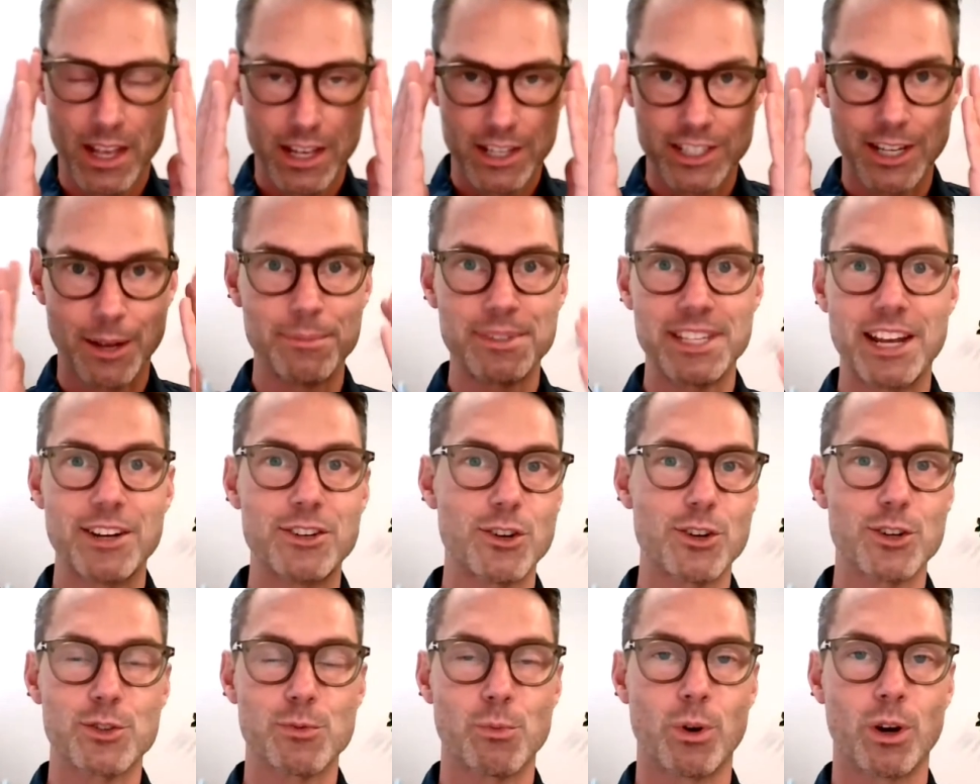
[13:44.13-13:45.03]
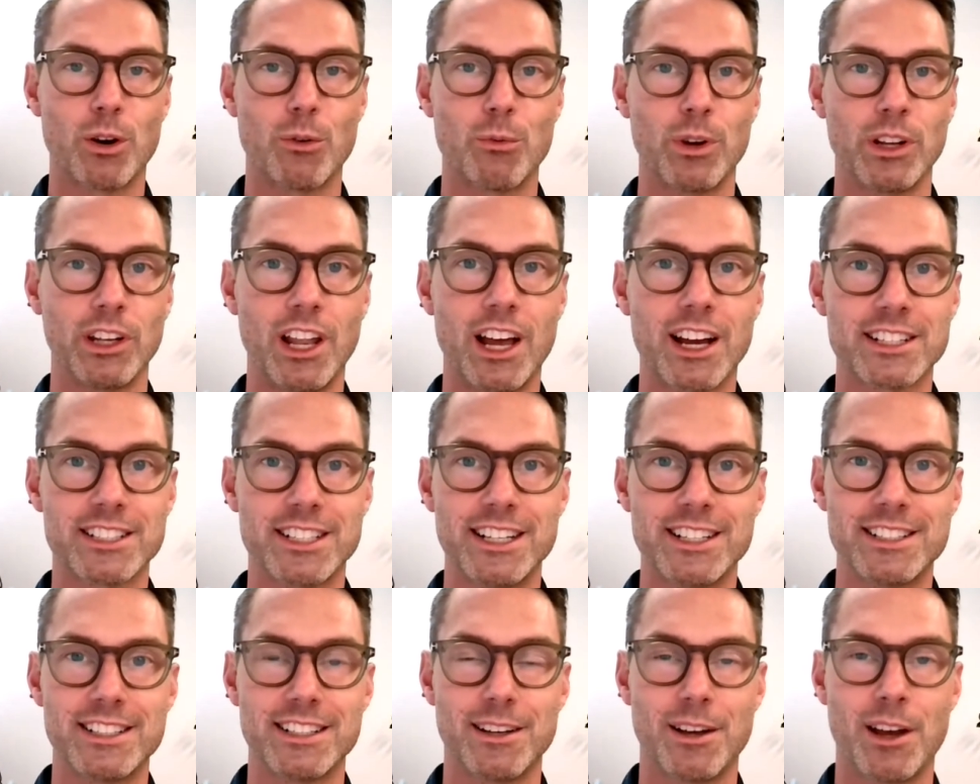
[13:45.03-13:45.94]
Some centers were
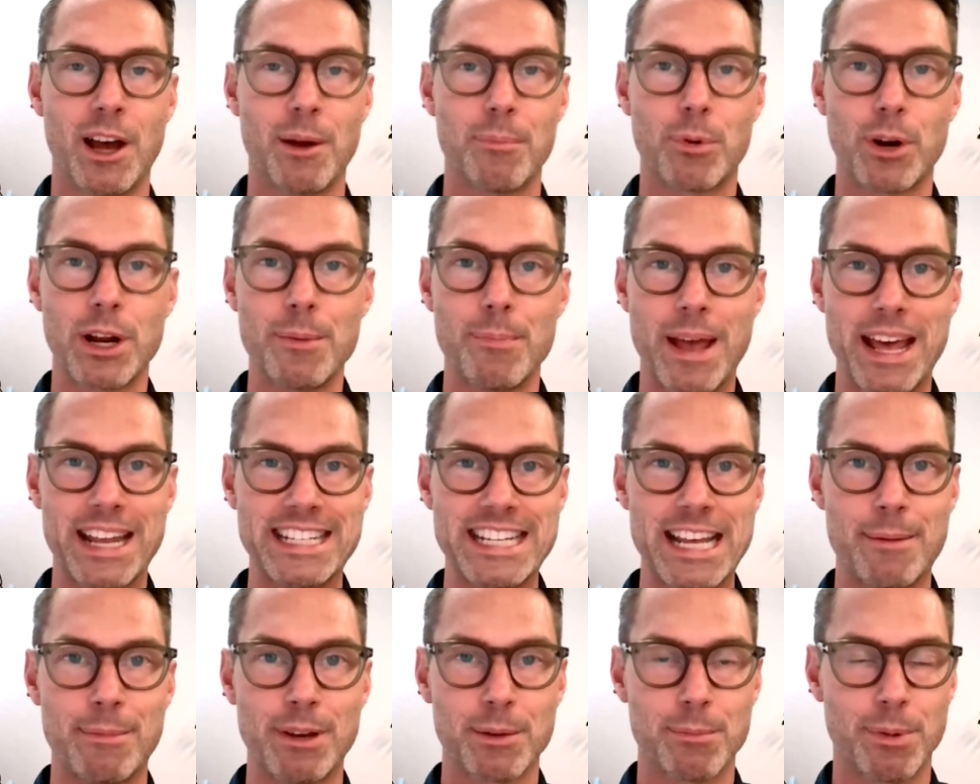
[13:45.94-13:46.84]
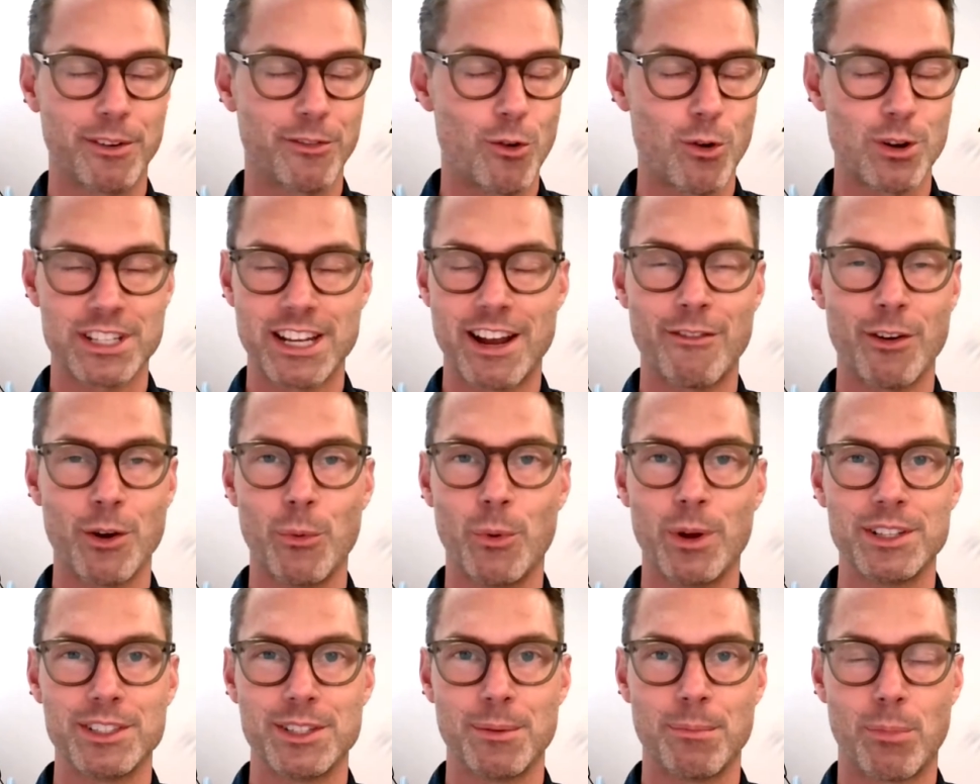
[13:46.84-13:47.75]
reluctant pre-pandemic, but of course
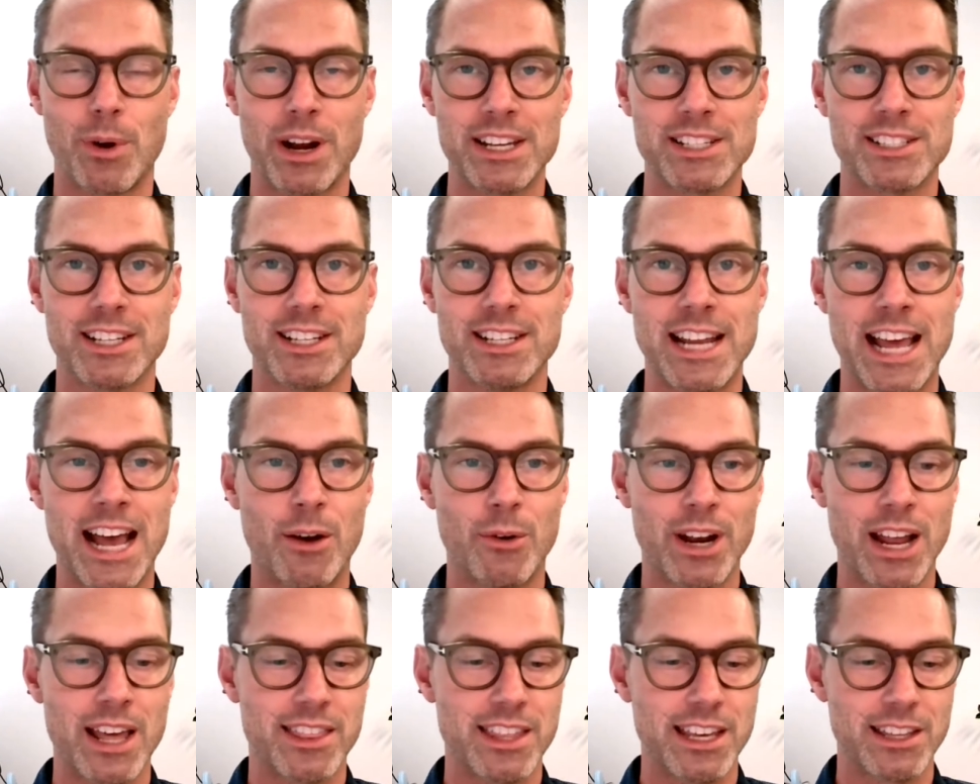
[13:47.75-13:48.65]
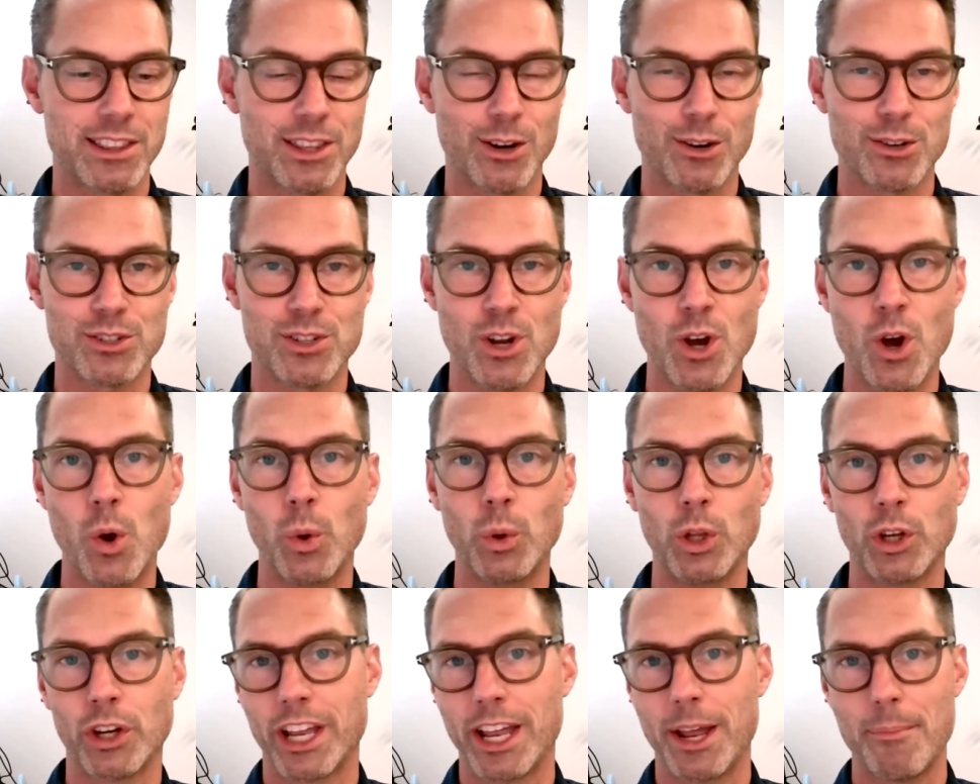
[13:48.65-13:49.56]
everyone's embraced it now, and I think there's no
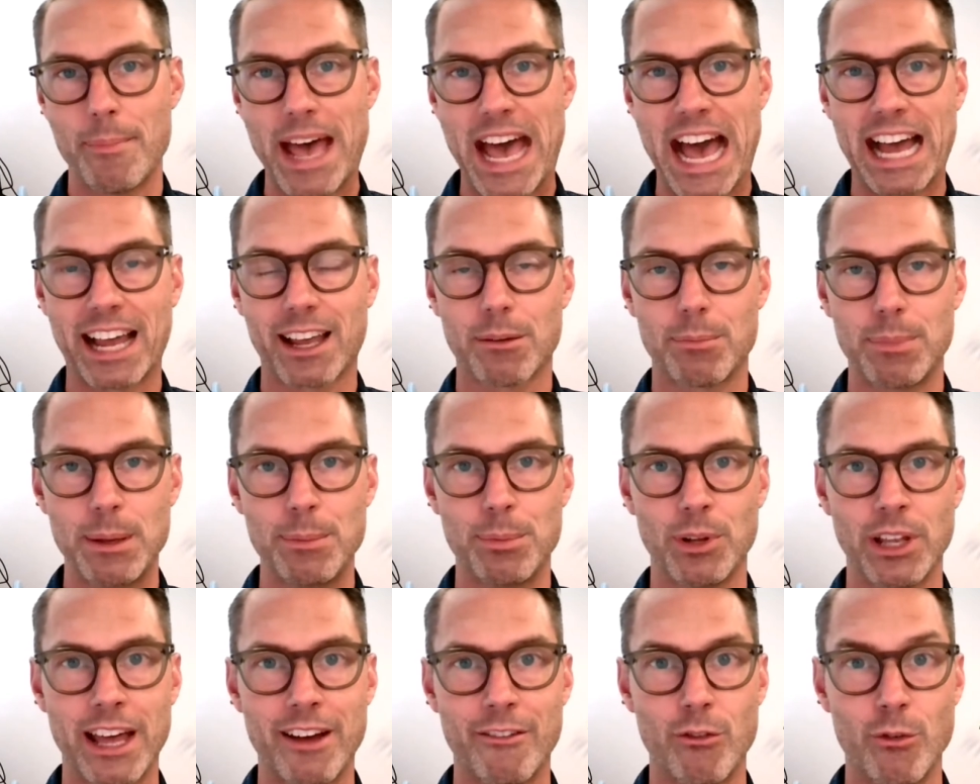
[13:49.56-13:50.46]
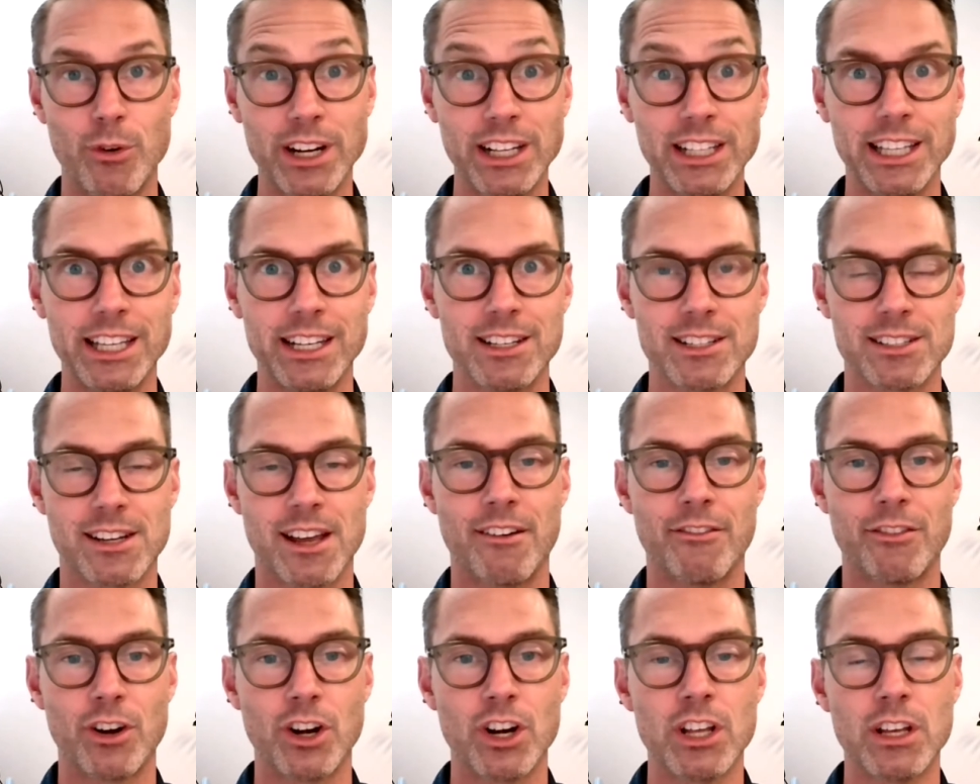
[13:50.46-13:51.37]
looking back. People have really
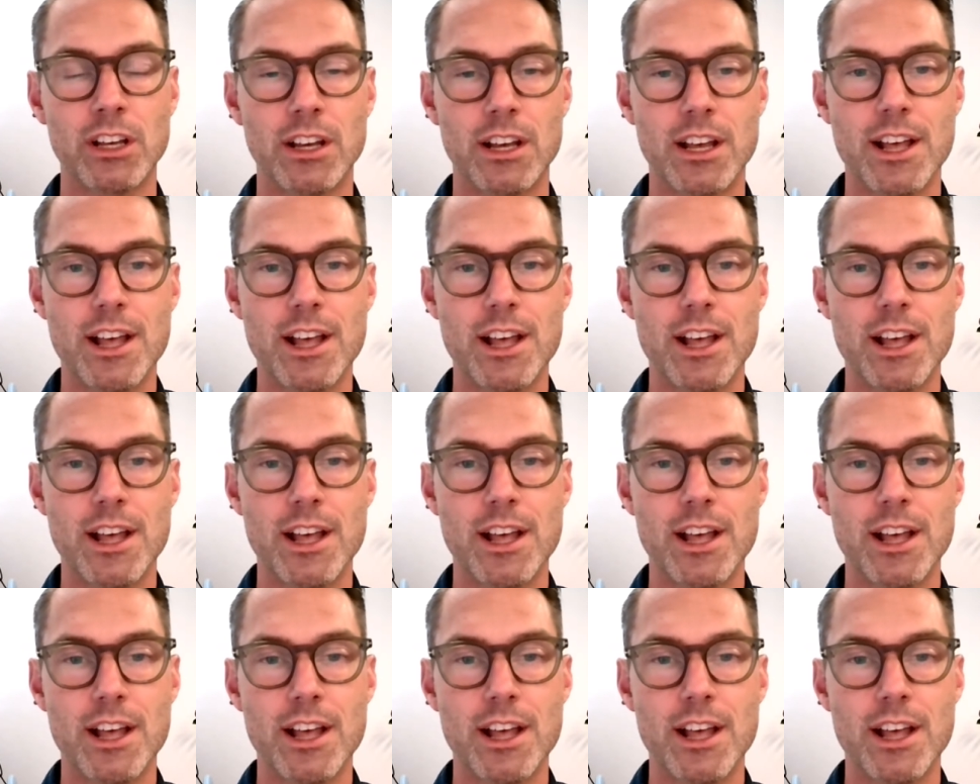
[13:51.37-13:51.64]
discovered